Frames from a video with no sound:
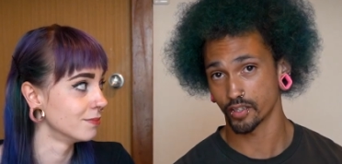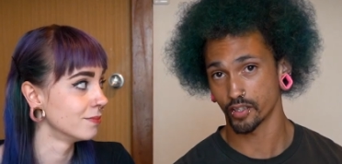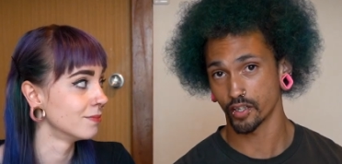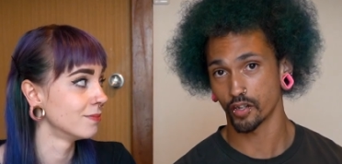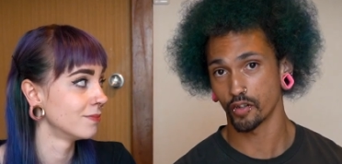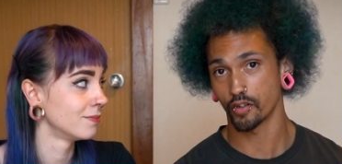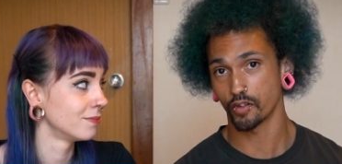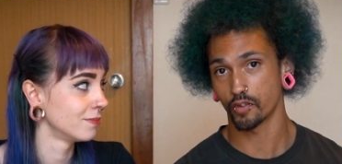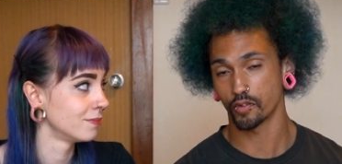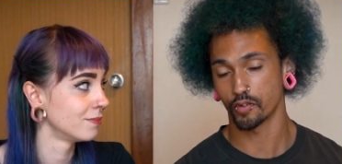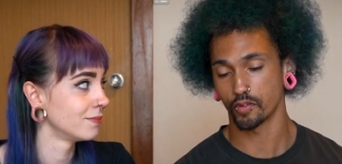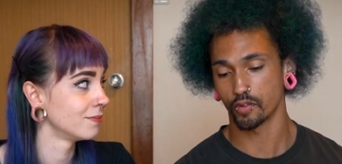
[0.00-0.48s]

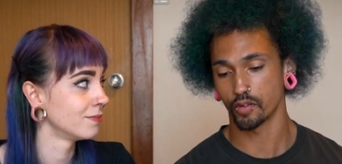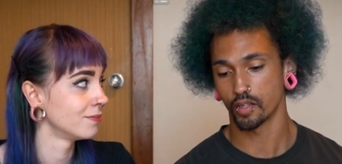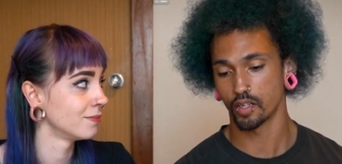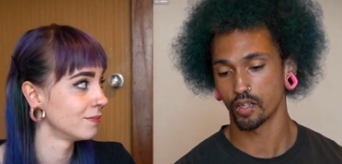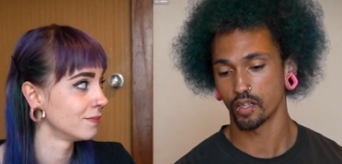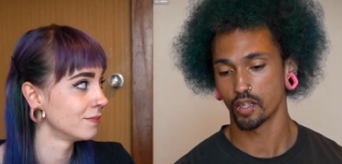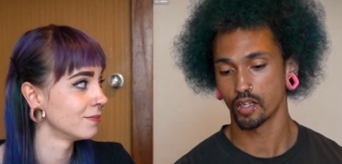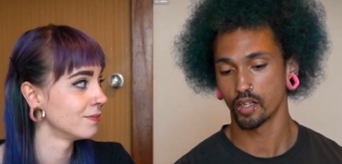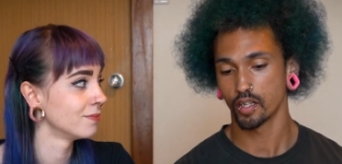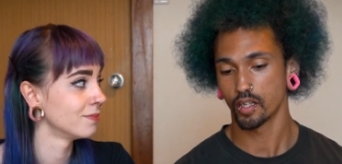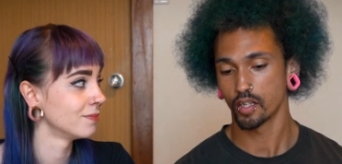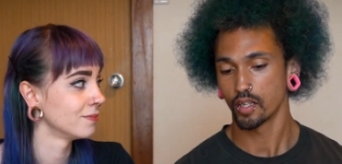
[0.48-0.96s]
Speaker 1: go
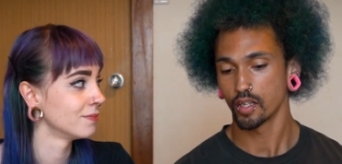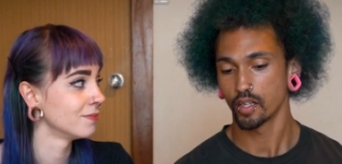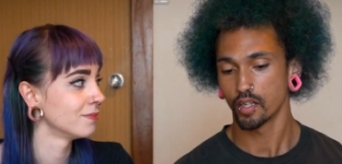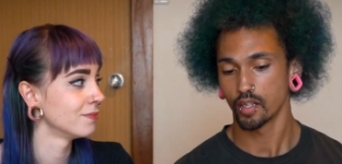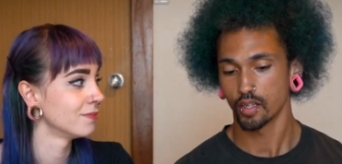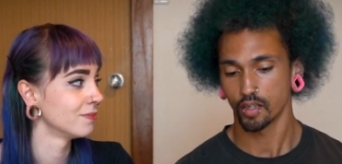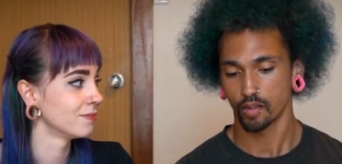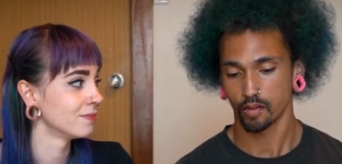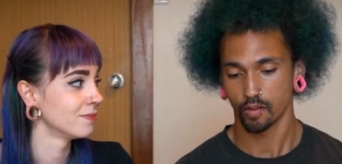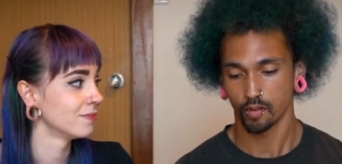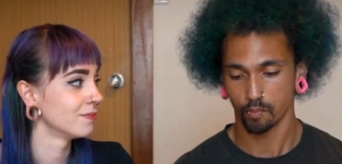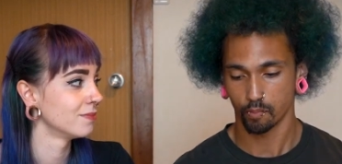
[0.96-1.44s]

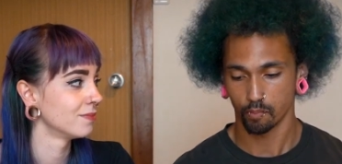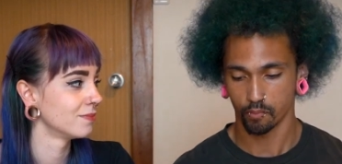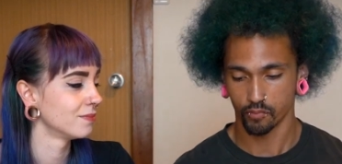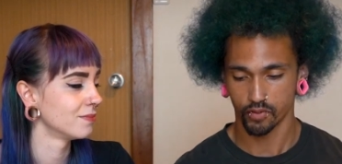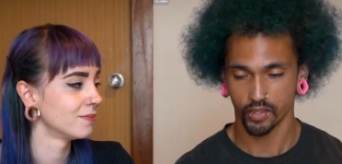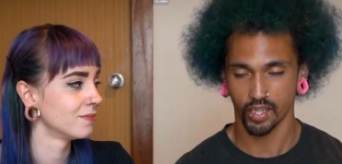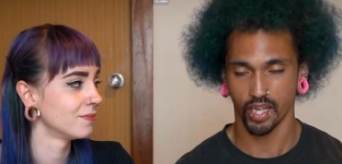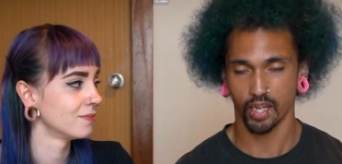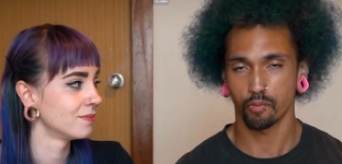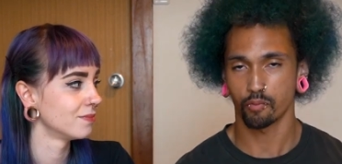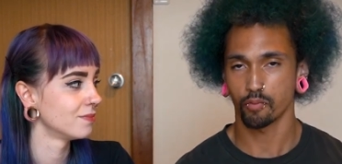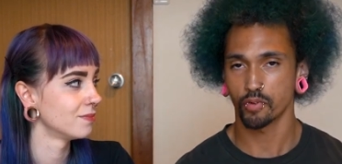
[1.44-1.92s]

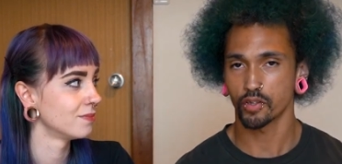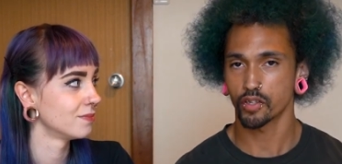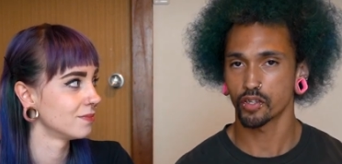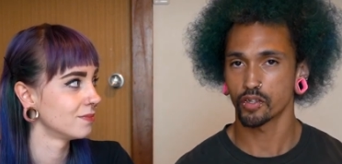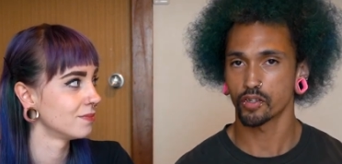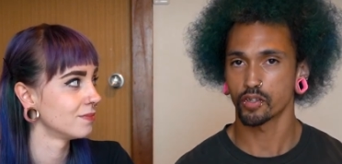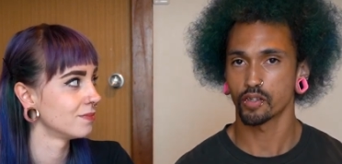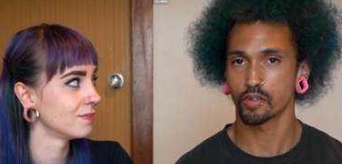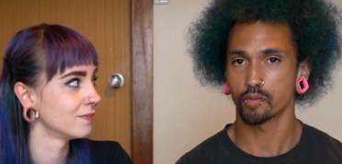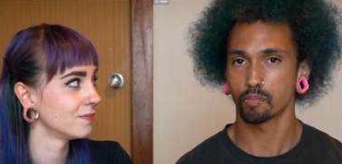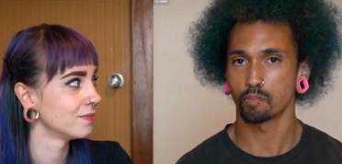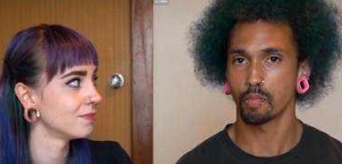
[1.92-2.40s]

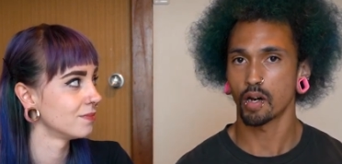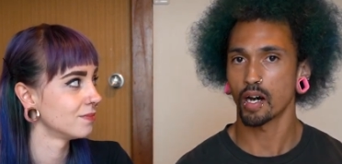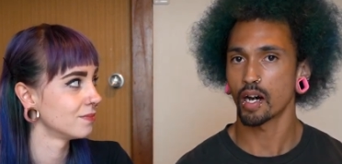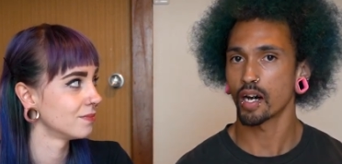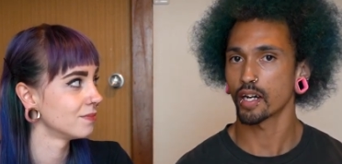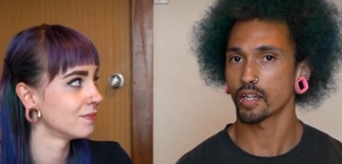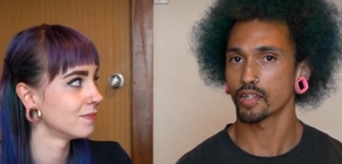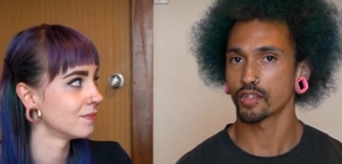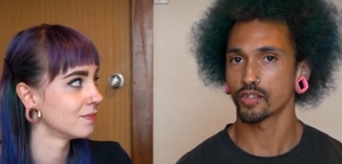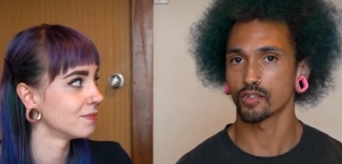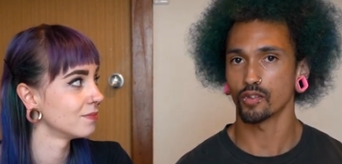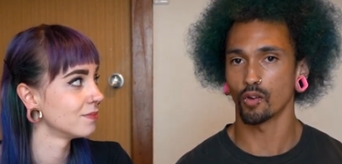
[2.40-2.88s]
sandwich
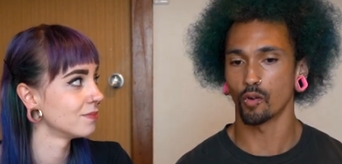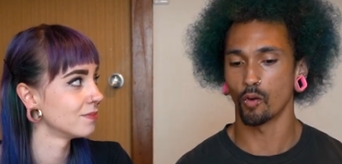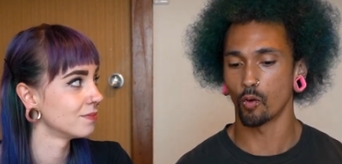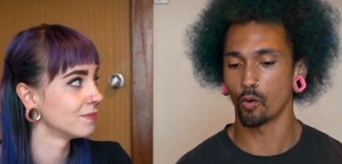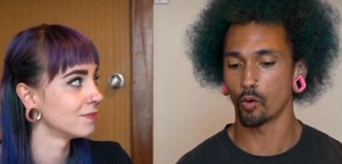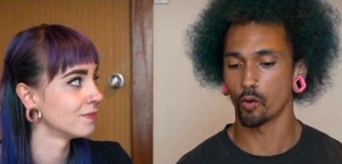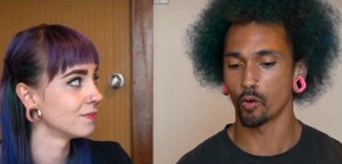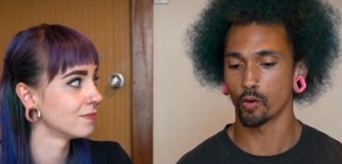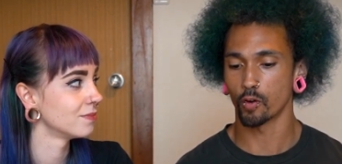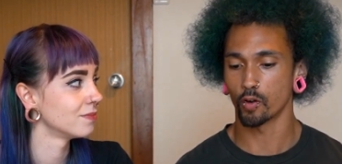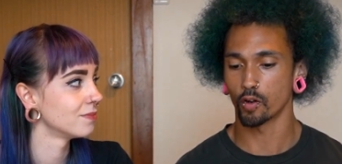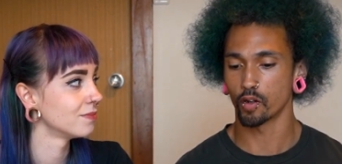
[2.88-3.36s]
box
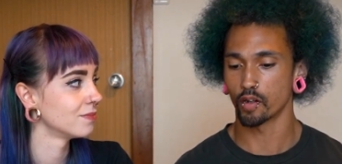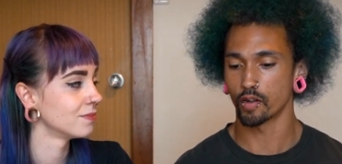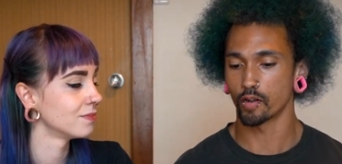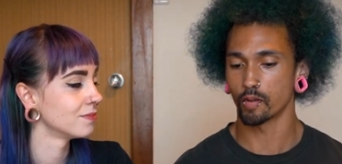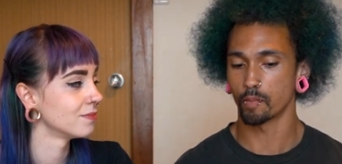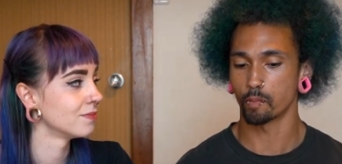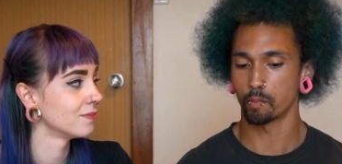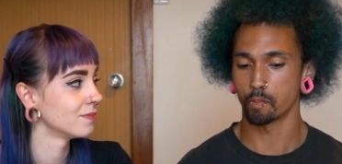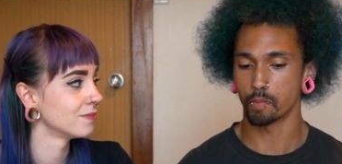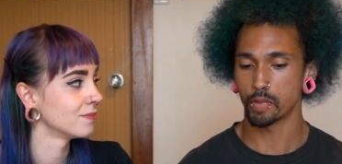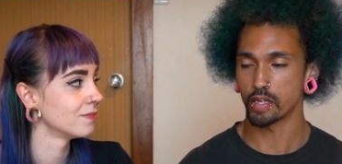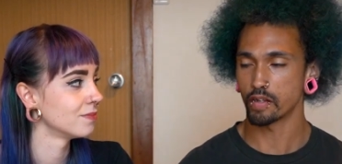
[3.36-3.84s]
or
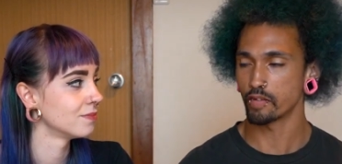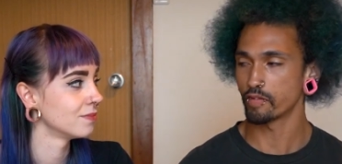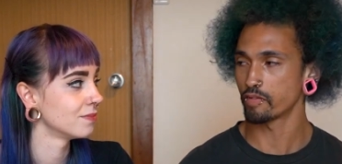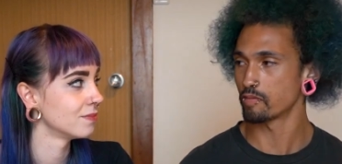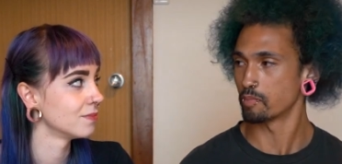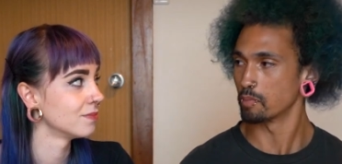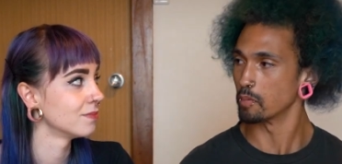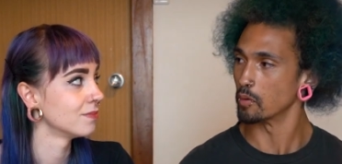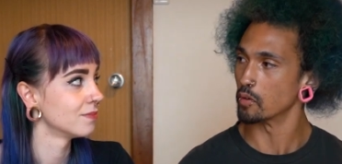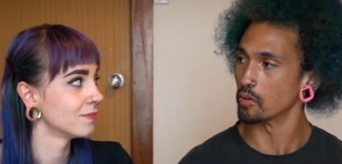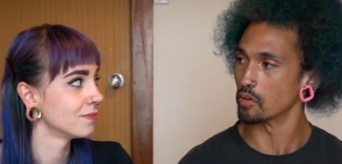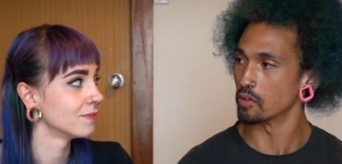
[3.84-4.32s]

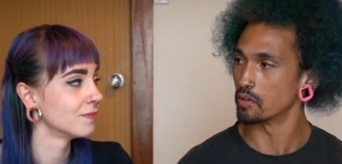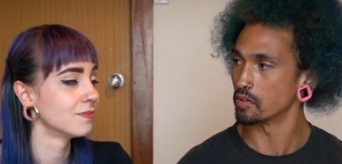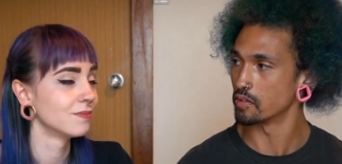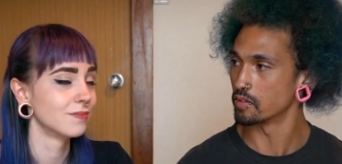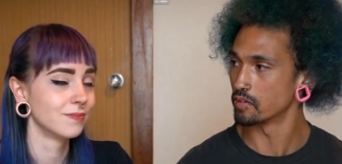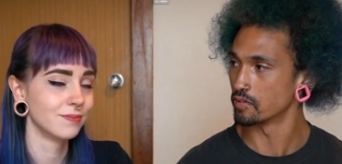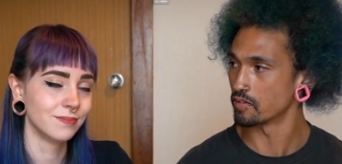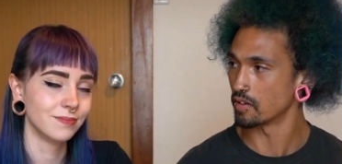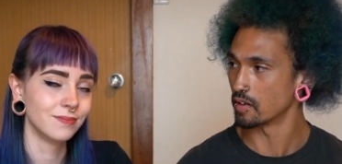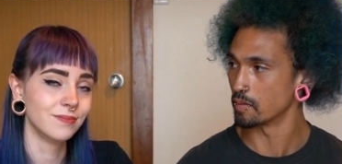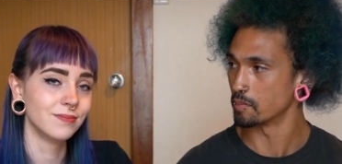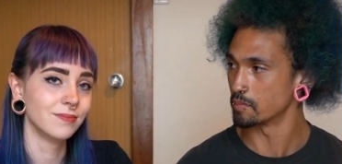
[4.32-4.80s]
beef
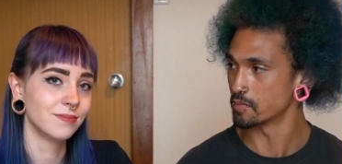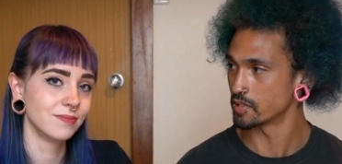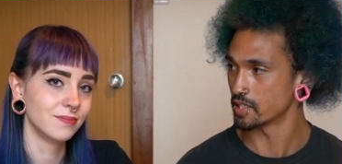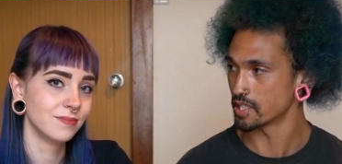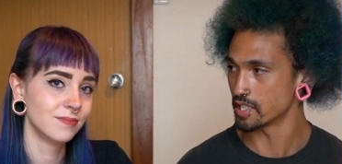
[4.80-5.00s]
bowl mm-hmm. from